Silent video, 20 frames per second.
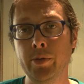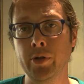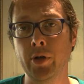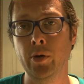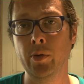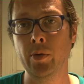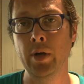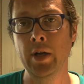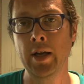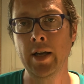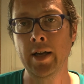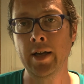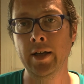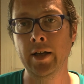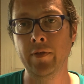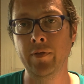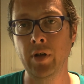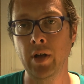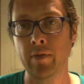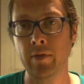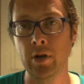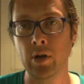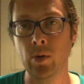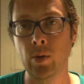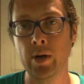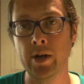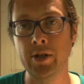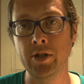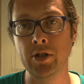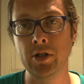So if you have any
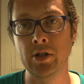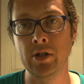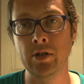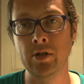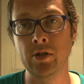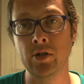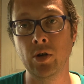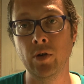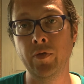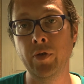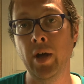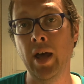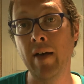questions or if you